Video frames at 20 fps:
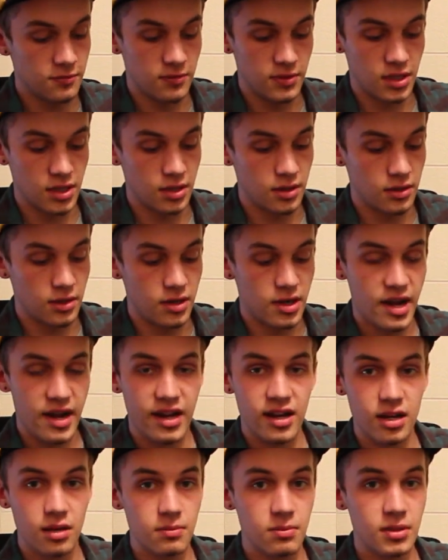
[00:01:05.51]
You know, you're not
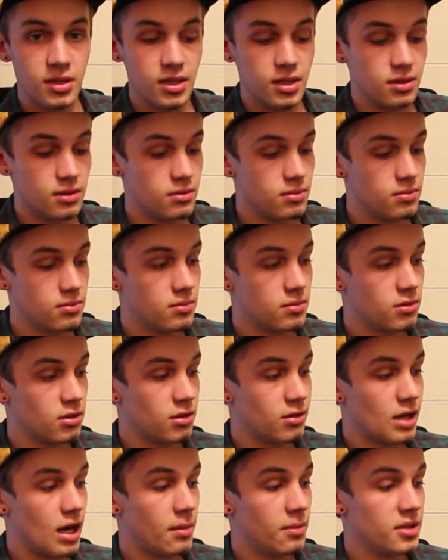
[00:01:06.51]
going to be
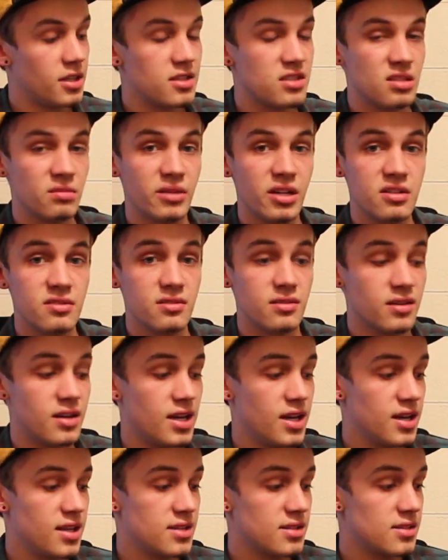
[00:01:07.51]
grabbing this too much with your
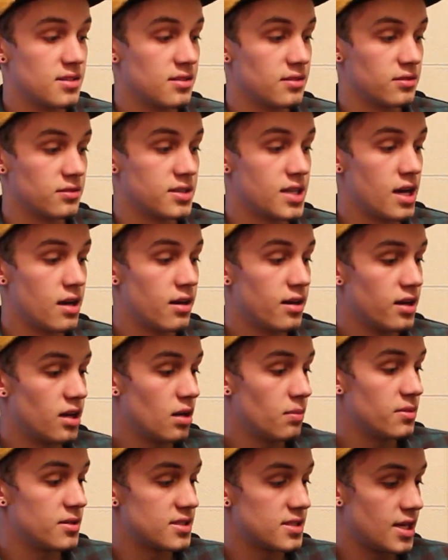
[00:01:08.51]
hands it'll tear it
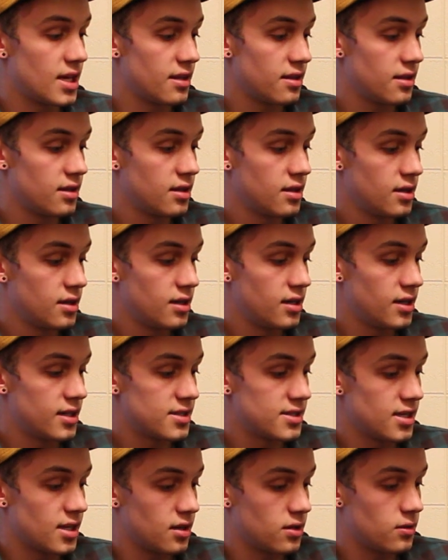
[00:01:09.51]
up. It's that,
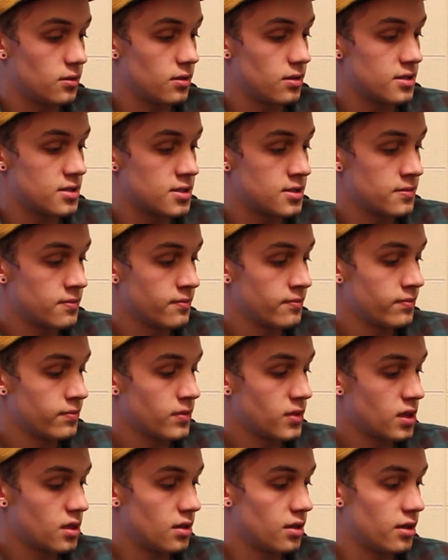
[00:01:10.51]
it's that coarse.
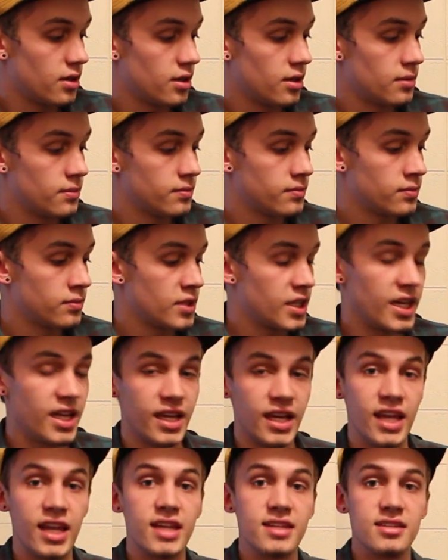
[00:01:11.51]
Um, it,
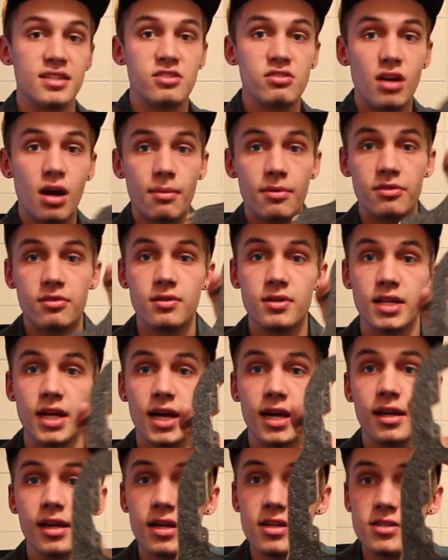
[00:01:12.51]
it is a drop-through
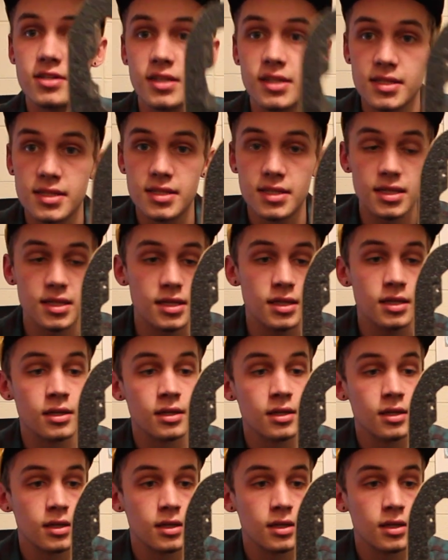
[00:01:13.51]
deck, as you can see.